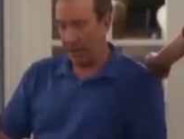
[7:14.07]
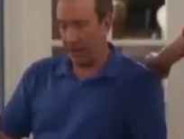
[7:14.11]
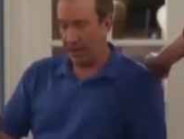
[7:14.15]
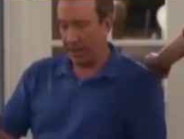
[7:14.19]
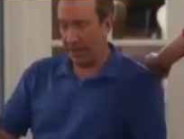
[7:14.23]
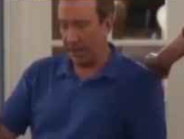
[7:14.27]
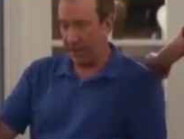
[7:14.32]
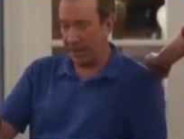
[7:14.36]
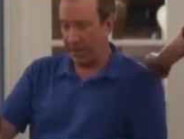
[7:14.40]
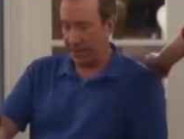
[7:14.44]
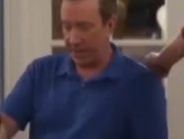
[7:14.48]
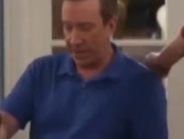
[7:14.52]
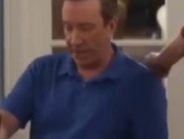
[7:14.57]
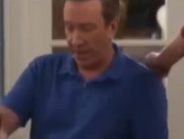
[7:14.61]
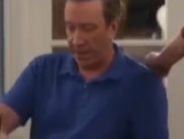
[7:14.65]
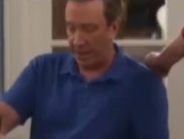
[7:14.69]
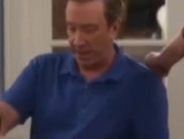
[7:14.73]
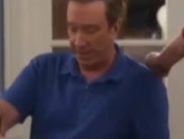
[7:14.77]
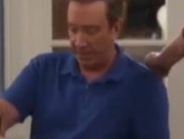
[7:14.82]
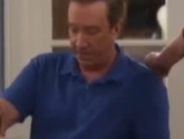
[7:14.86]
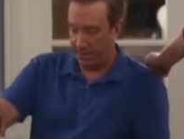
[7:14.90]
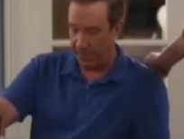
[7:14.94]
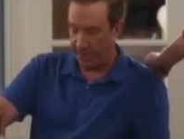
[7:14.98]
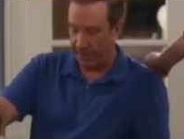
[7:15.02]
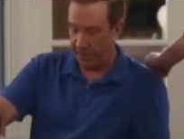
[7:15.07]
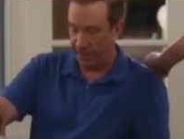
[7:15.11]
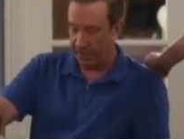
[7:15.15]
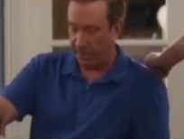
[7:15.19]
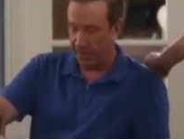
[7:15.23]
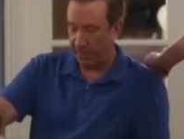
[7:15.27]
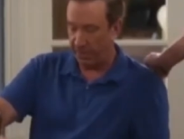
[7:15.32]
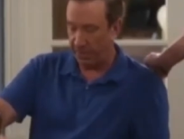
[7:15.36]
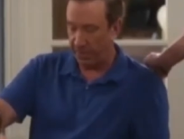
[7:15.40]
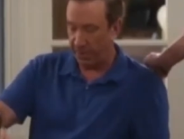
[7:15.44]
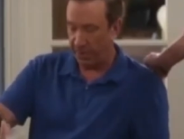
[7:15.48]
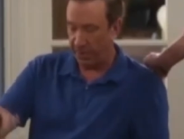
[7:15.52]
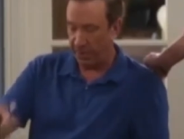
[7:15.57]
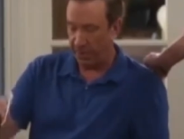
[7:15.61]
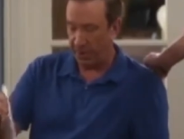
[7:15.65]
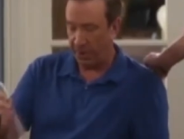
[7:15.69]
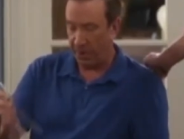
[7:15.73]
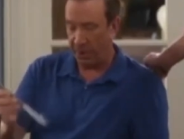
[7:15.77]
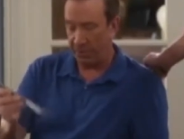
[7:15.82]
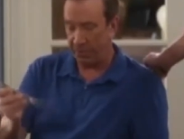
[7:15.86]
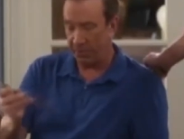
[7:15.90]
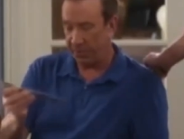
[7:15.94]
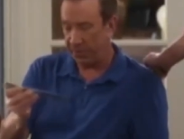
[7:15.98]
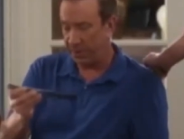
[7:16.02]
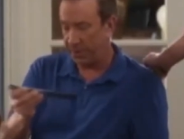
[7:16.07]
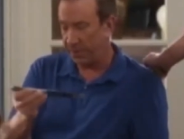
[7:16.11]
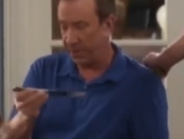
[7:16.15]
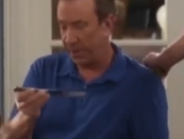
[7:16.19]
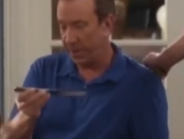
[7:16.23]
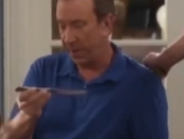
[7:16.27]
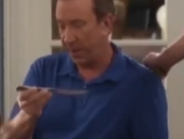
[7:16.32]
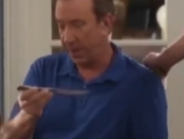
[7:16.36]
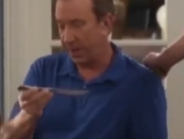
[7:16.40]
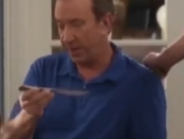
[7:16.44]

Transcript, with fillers: Well, I think it's time to pierce my broken heart with this